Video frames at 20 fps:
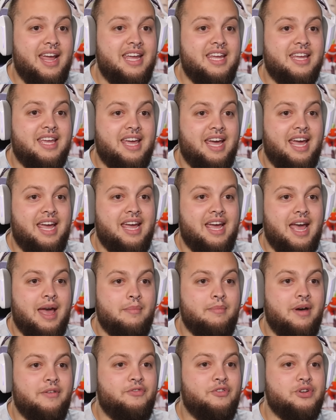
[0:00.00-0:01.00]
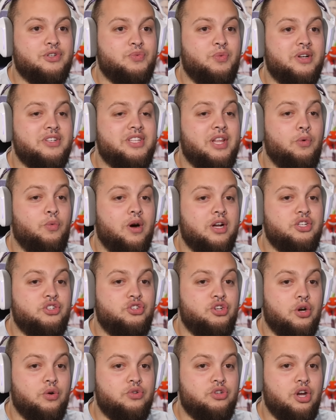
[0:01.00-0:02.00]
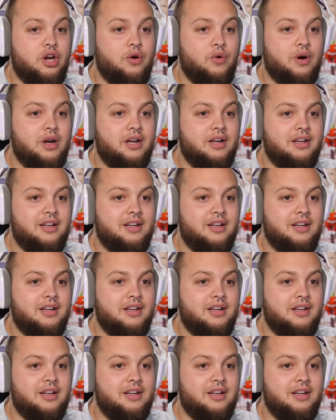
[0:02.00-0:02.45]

ain't gay. MFers, once they watch JoJo...